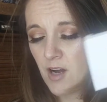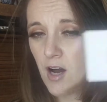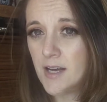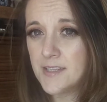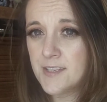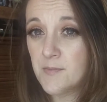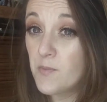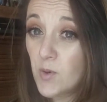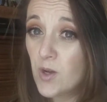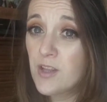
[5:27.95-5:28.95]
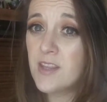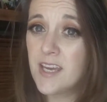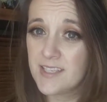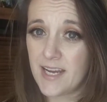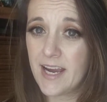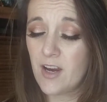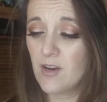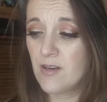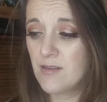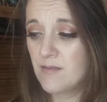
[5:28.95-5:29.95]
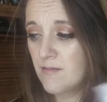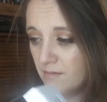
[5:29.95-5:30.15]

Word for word: costs more than the entire